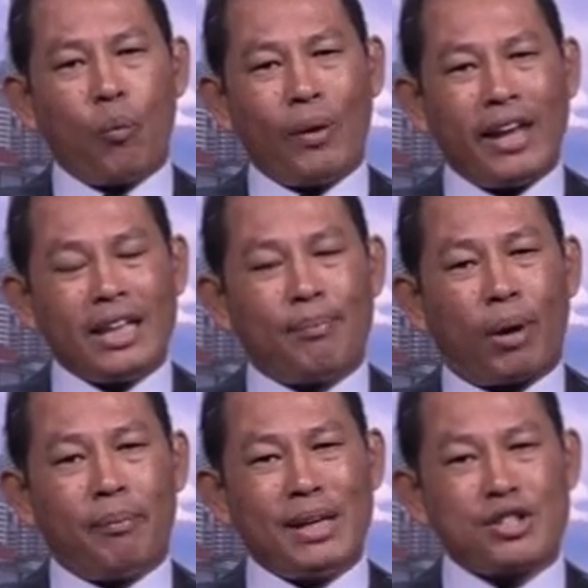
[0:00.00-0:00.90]
within the
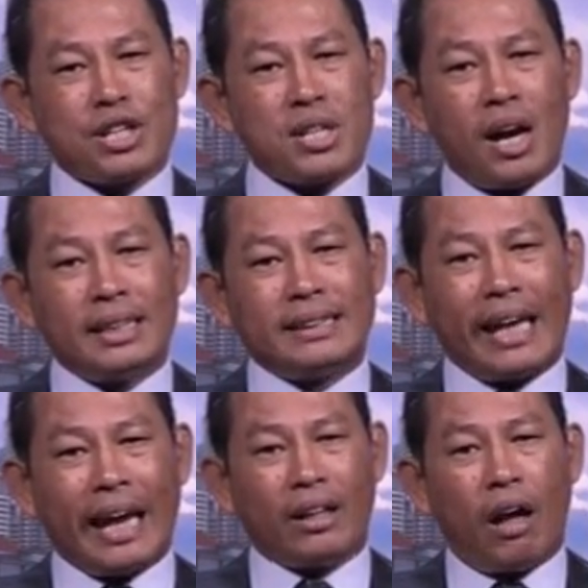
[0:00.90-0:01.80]
Burmese
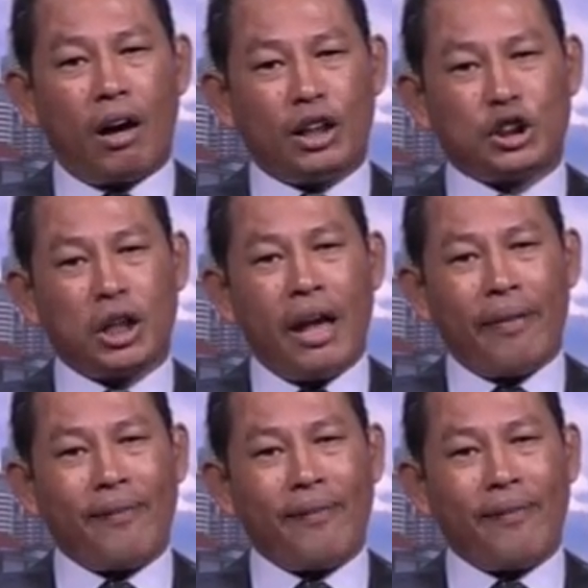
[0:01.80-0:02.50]
society at large.